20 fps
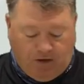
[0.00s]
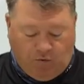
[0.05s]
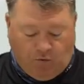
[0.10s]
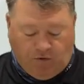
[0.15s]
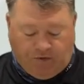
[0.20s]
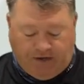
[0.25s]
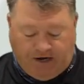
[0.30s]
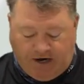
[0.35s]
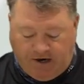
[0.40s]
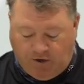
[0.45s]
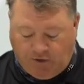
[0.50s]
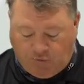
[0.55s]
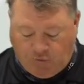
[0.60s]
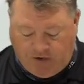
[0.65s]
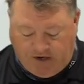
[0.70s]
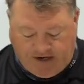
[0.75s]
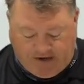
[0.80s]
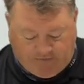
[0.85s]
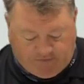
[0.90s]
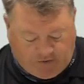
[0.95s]
With ours,
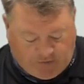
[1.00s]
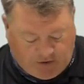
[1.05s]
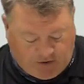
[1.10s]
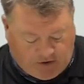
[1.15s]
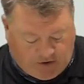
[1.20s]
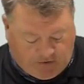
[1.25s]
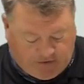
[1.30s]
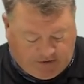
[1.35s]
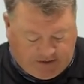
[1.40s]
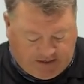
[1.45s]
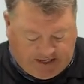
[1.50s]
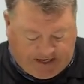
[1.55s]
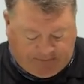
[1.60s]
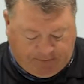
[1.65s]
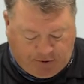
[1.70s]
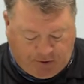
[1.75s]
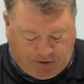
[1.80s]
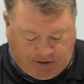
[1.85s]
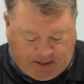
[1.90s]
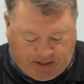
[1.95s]
we have what we call the
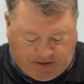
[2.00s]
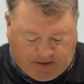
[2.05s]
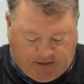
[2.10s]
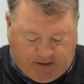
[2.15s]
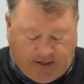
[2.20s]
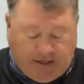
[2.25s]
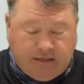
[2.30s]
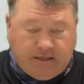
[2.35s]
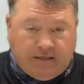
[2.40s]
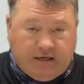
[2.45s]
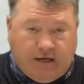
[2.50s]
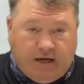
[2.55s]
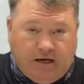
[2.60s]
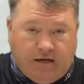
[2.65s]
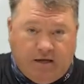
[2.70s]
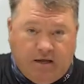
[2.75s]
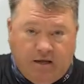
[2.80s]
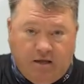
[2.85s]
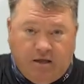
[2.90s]
captured check on the inside,